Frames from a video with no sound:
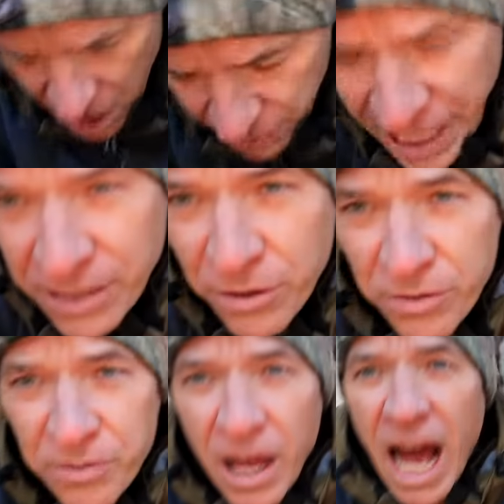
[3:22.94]
Okay,
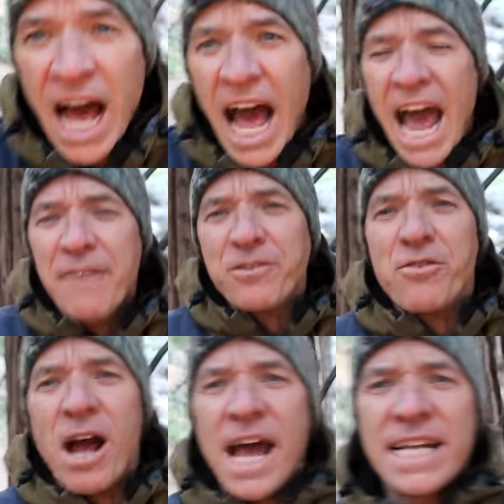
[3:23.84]
so
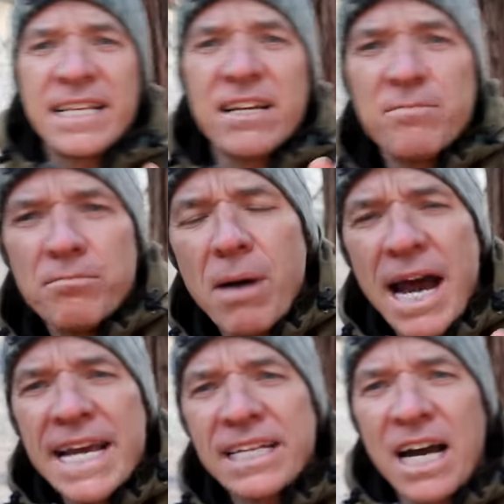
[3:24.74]
after I did
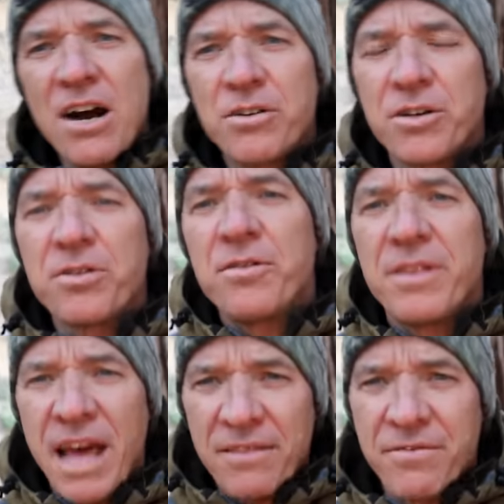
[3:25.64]
my encounter,
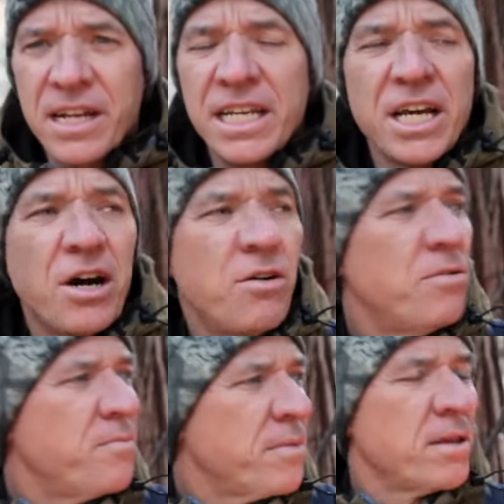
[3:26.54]
that video,
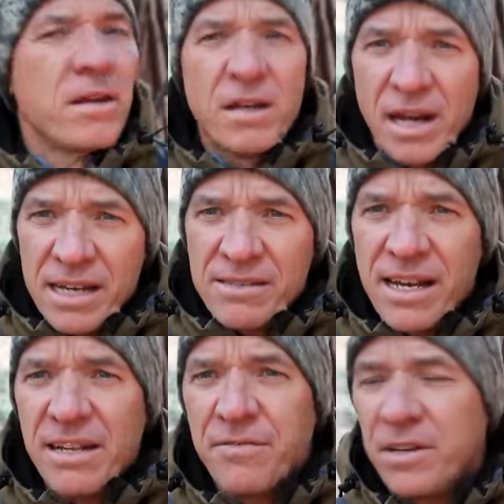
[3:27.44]
I
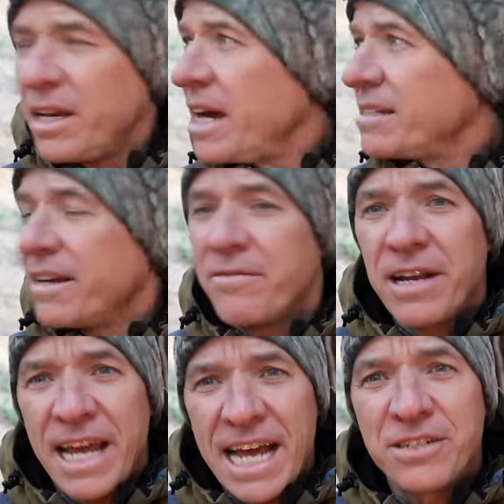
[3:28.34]
said, if you guys
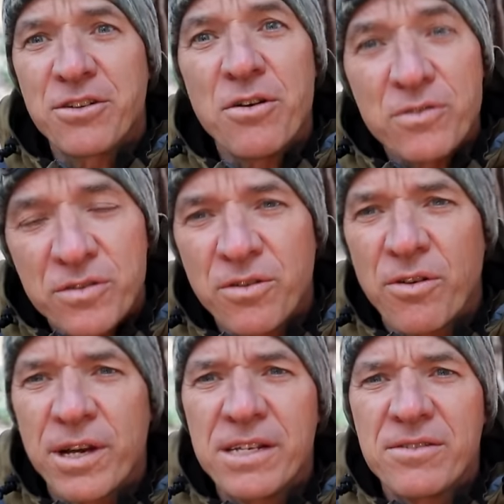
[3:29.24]
ever had your own
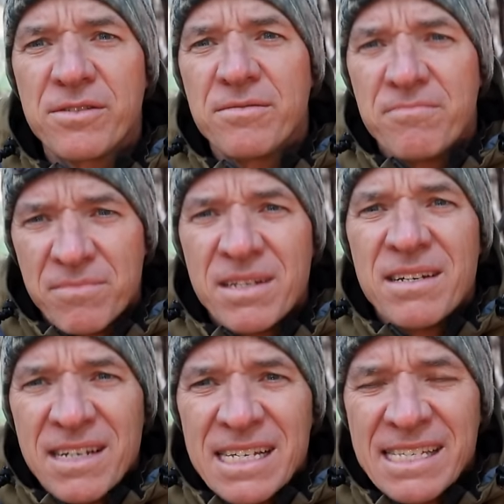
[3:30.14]
stories,
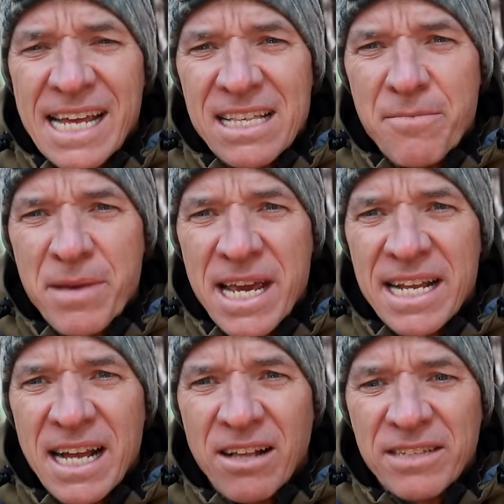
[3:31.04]
send them
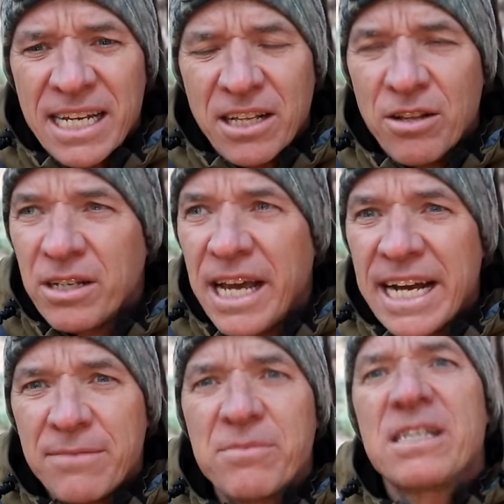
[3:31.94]
in. I'll take a look
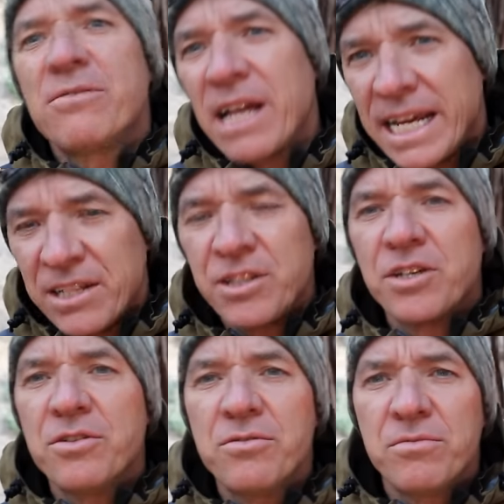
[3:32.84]
at them, see what I can
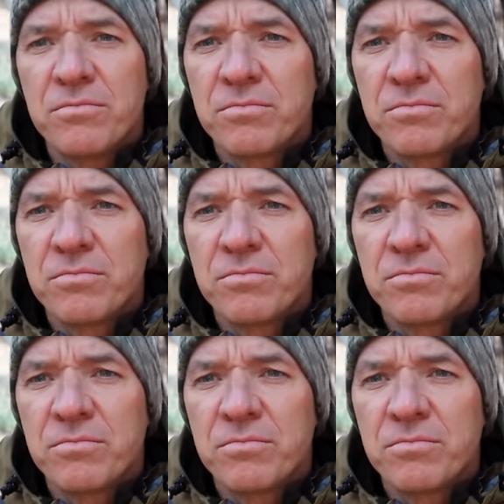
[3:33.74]
do.